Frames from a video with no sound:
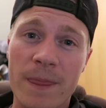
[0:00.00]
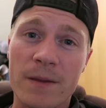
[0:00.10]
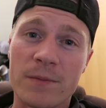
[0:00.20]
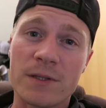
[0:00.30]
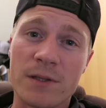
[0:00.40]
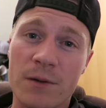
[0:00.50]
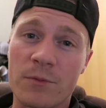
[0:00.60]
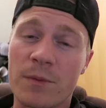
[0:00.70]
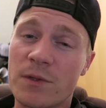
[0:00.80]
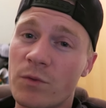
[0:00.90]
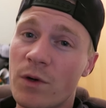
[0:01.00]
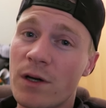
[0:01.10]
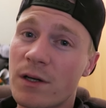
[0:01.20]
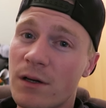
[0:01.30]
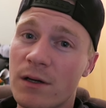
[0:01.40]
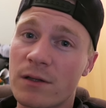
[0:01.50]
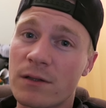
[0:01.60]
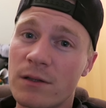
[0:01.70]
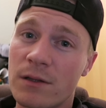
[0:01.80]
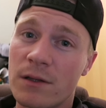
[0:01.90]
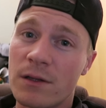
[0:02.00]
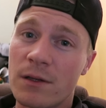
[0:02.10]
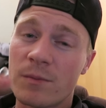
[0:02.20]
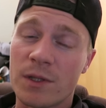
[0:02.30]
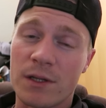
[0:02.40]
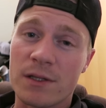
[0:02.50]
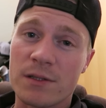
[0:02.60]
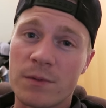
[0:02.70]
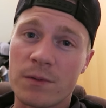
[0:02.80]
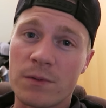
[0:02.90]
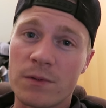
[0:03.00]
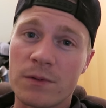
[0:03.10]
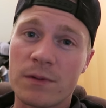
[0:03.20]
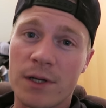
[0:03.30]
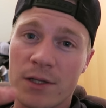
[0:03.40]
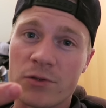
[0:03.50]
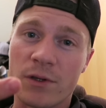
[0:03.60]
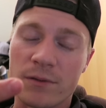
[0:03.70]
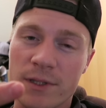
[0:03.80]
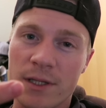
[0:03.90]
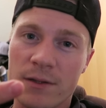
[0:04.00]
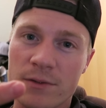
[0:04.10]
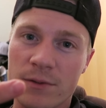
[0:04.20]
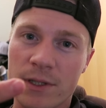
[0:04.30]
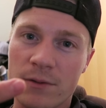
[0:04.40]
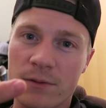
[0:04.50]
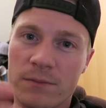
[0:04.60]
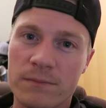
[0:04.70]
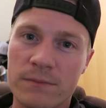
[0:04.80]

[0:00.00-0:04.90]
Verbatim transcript: In the meantime, remember to work hard, be nice to people, and try not to get lost or killed.